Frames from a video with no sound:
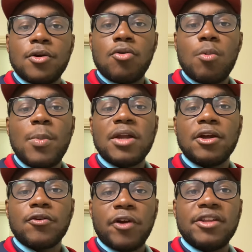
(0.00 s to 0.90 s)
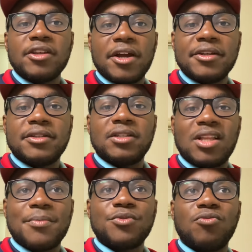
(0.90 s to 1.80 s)
Hope you had a great night,
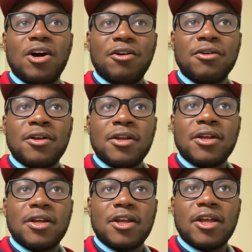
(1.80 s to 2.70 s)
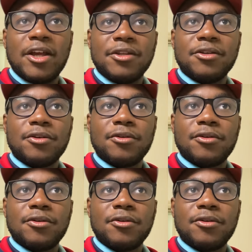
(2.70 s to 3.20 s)
slept well, and